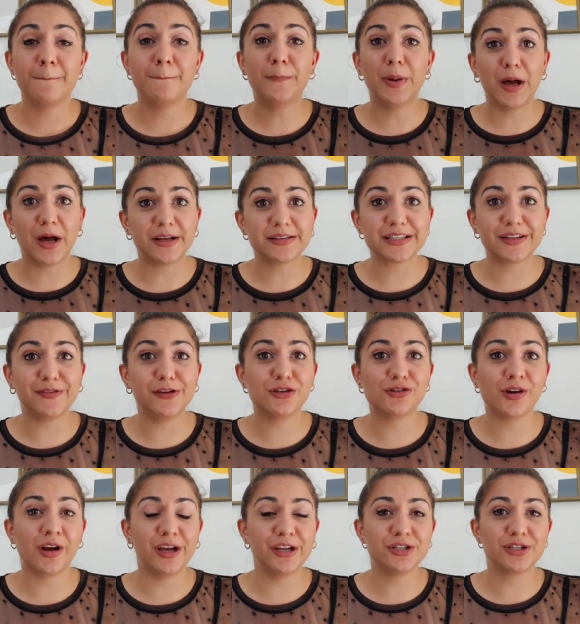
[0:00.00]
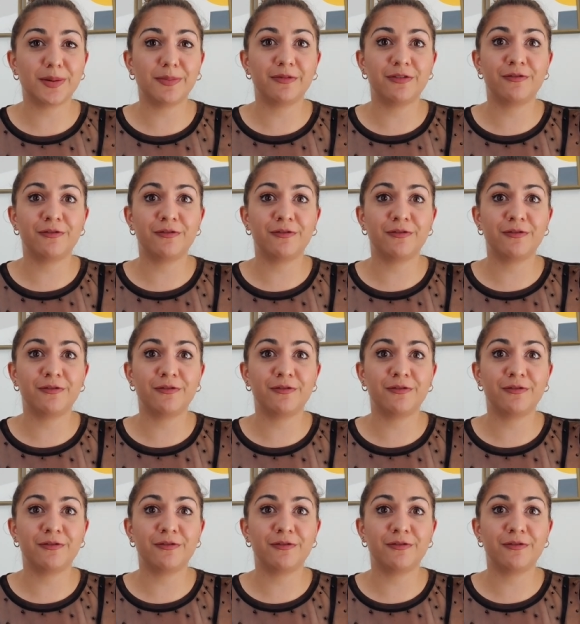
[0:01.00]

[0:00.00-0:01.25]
But if you try and jump